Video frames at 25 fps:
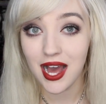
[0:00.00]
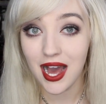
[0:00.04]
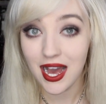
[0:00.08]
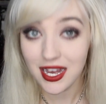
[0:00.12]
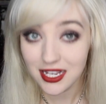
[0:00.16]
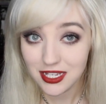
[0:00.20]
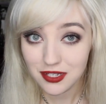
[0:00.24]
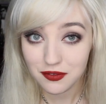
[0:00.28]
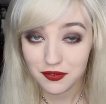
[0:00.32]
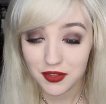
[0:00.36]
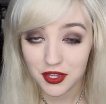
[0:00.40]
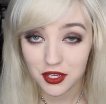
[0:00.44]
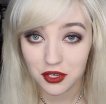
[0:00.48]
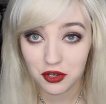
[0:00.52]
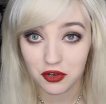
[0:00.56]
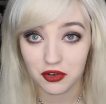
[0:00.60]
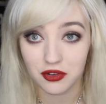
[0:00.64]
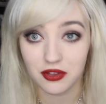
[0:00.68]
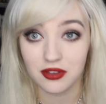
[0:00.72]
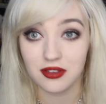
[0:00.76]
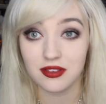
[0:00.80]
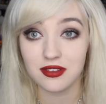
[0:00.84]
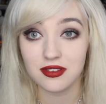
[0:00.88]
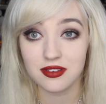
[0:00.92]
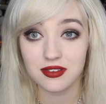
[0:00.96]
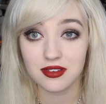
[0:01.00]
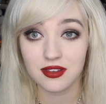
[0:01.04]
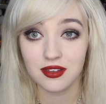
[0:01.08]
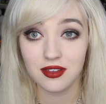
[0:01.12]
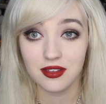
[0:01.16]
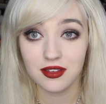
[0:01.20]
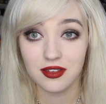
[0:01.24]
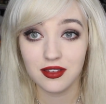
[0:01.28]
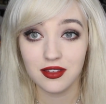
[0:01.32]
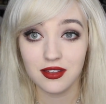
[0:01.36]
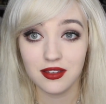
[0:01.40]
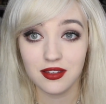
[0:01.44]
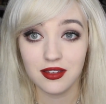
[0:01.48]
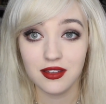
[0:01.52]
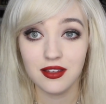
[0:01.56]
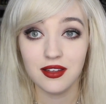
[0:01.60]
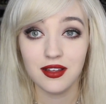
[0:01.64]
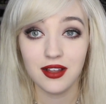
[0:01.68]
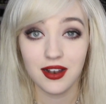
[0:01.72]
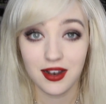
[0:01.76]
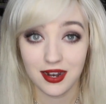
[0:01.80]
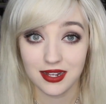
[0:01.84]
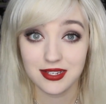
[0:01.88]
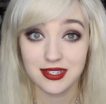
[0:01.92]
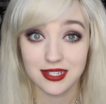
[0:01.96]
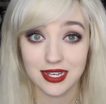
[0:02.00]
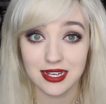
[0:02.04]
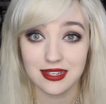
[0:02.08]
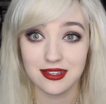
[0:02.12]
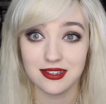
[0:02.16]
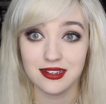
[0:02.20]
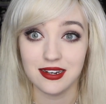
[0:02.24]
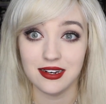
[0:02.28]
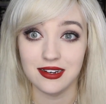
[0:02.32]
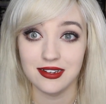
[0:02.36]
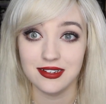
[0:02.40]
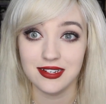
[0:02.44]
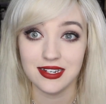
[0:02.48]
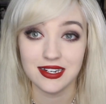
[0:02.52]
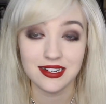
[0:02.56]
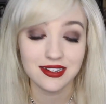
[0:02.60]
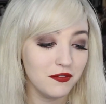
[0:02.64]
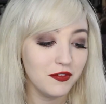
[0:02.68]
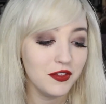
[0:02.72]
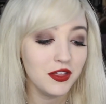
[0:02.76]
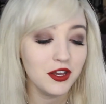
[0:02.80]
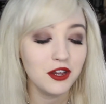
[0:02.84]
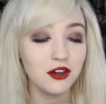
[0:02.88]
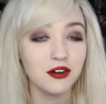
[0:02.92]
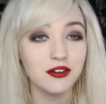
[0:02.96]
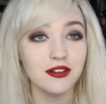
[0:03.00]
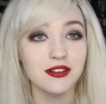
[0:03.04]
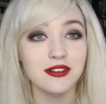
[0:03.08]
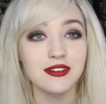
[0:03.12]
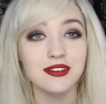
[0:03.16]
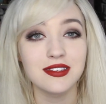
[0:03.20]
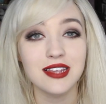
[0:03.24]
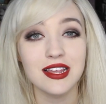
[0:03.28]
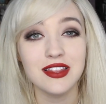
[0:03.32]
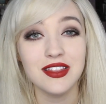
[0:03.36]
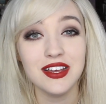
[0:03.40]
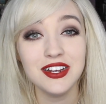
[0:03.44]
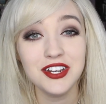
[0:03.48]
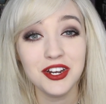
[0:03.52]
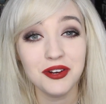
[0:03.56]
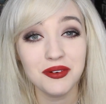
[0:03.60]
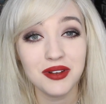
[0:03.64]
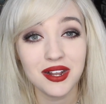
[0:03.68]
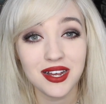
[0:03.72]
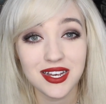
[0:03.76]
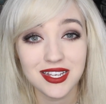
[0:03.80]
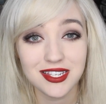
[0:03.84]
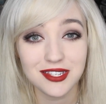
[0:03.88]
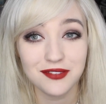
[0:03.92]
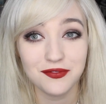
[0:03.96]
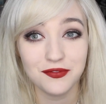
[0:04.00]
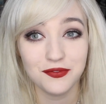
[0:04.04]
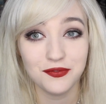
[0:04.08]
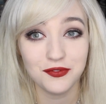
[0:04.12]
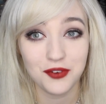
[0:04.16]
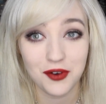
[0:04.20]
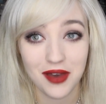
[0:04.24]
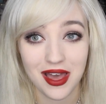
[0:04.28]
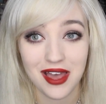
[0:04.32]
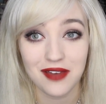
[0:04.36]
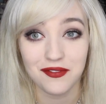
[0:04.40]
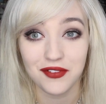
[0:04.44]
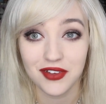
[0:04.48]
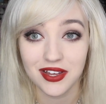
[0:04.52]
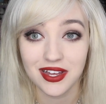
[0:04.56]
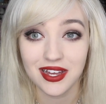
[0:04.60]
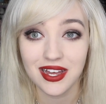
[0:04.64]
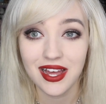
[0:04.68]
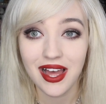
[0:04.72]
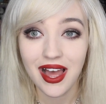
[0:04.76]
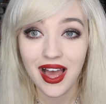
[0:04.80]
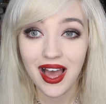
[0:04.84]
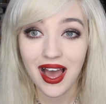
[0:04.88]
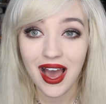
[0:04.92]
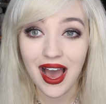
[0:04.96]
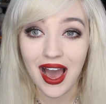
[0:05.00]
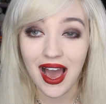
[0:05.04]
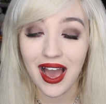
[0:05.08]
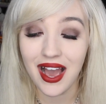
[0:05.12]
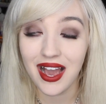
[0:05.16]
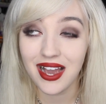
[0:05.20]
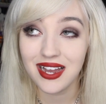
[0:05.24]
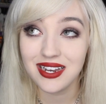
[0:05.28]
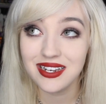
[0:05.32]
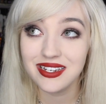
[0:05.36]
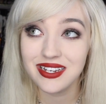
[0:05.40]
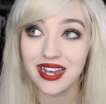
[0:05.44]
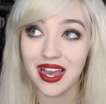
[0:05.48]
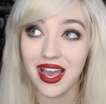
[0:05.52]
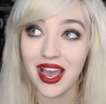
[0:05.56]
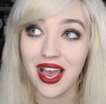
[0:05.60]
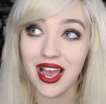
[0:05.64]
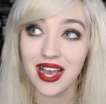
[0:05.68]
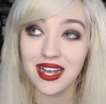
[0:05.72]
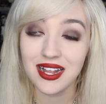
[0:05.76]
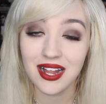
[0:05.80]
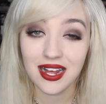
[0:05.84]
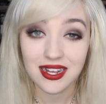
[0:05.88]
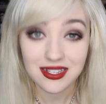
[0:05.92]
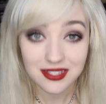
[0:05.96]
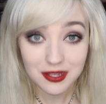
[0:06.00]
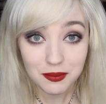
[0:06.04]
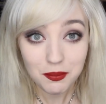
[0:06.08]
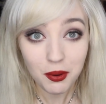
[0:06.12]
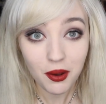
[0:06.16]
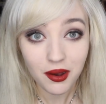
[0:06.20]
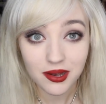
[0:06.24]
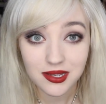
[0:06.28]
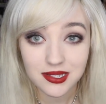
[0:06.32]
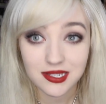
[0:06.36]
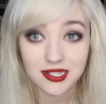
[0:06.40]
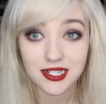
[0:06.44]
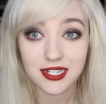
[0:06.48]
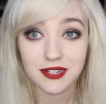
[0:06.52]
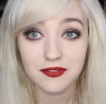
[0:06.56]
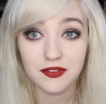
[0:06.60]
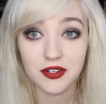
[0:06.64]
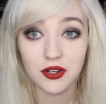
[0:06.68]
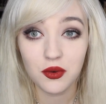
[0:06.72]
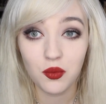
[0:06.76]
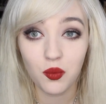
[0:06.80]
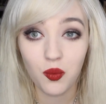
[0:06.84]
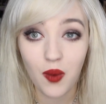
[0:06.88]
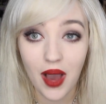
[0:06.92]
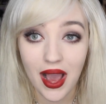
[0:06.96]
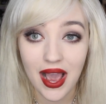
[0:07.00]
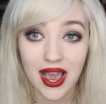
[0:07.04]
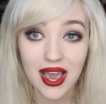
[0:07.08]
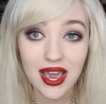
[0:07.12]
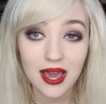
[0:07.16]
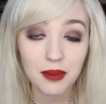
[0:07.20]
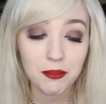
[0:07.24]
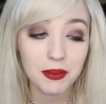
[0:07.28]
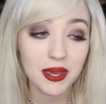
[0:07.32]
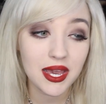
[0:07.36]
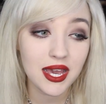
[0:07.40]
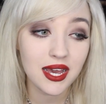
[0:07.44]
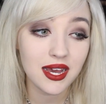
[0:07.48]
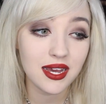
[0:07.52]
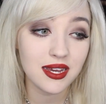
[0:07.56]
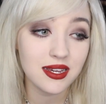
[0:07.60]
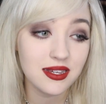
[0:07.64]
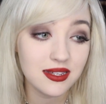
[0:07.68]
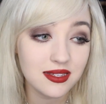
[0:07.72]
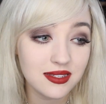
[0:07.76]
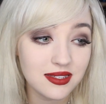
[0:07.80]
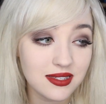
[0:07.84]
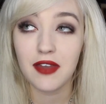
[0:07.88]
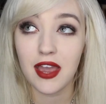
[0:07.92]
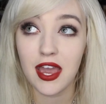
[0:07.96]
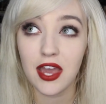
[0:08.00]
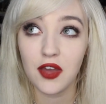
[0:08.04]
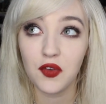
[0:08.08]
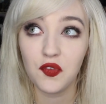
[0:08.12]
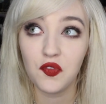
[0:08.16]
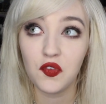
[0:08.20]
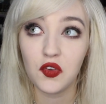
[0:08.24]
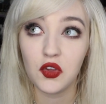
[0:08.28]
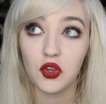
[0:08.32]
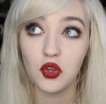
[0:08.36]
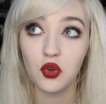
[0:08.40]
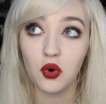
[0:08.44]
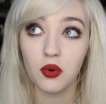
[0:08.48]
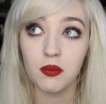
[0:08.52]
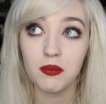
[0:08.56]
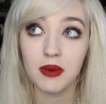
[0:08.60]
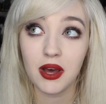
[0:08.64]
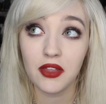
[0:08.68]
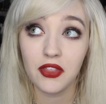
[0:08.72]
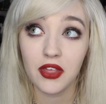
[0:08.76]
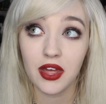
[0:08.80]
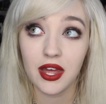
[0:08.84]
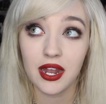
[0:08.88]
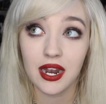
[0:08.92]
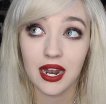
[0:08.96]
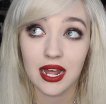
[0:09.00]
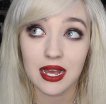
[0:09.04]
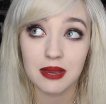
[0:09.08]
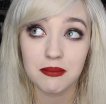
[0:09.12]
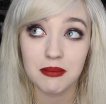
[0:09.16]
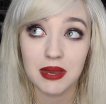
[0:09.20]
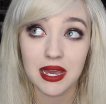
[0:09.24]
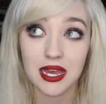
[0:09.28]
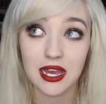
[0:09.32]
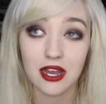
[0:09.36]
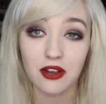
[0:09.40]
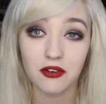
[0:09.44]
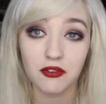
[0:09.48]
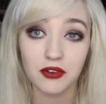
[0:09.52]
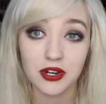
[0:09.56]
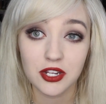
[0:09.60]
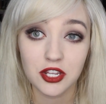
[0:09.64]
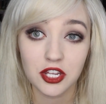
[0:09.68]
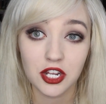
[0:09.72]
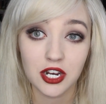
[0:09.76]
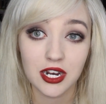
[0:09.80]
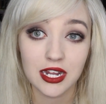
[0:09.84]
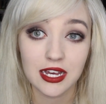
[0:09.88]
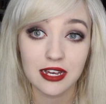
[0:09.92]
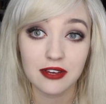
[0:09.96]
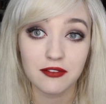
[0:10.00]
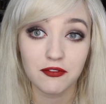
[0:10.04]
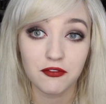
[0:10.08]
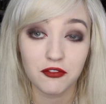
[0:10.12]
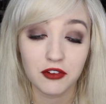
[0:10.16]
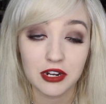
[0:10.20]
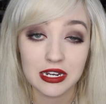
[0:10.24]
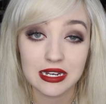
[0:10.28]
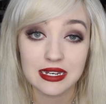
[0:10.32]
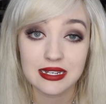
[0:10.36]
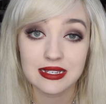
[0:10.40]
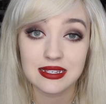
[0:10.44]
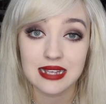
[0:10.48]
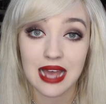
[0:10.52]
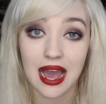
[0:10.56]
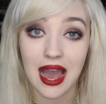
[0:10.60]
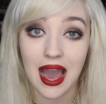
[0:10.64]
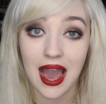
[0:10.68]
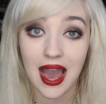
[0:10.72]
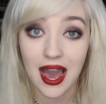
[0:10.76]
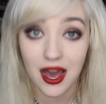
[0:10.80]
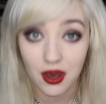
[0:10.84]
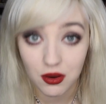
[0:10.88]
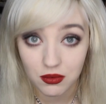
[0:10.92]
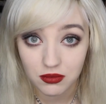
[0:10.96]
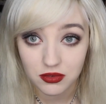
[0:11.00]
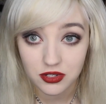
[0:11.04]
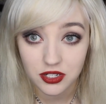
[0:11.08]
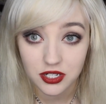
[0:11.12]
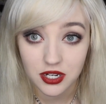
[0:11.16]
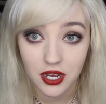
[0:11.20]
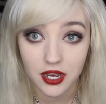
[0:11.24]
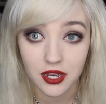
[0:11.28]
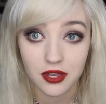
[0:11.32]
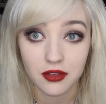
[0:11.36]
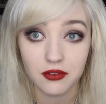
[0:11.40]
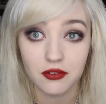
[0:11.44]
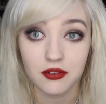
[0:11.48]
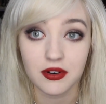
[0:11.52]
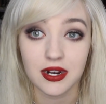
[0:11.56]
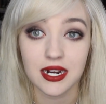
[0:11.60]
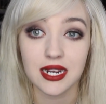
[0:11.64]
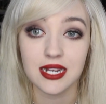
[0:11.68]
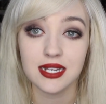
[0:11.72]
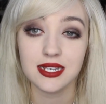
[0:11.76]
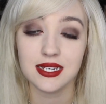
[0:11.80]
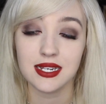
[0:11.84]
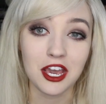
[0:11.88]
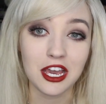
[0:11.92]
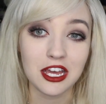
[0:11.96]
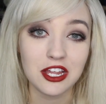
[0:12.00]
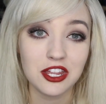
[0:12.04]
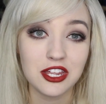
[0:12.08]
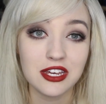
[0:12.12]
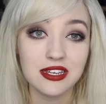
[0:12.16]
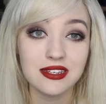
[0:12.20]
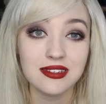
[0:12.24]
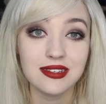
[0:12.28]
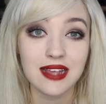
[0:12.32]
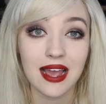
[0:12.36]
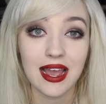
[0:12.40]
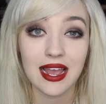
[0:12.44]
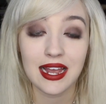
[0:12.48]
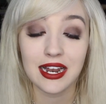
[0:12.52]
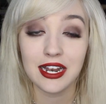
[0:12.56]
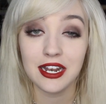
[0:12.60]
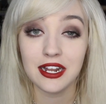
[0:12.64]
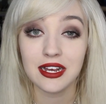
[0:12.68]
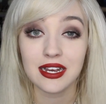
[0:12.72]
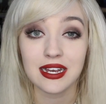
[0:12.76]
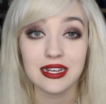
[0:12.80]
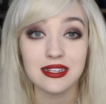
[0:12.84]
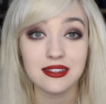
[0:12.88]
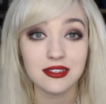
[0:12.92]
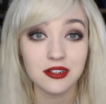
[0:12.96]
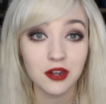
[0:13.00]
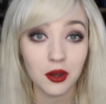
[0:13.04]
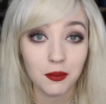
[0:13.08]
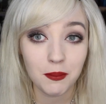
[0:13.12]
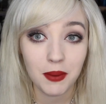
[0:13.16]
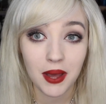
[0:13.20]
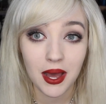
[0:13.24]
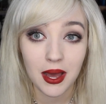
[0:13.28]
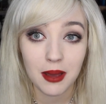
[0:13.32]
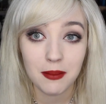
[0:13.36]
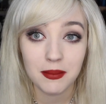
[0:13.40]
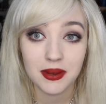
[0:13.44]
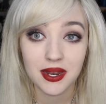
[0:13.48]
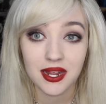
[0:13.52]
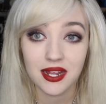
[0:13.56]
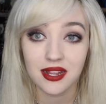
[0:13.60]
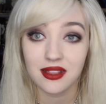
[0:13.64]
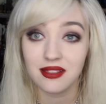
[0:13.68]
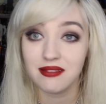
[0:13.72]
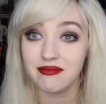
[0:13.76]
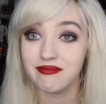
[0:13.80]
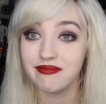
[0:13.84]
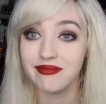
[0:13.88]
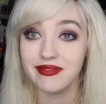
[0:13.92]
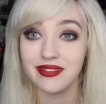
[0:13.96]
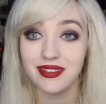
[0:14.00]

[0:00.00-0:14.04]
As for the cons, let's get started. For the cons, they don't last forever, and that's a positive in a way, because if your mother, like me, originally freaks out over it, you can just say, look, it's not permanent.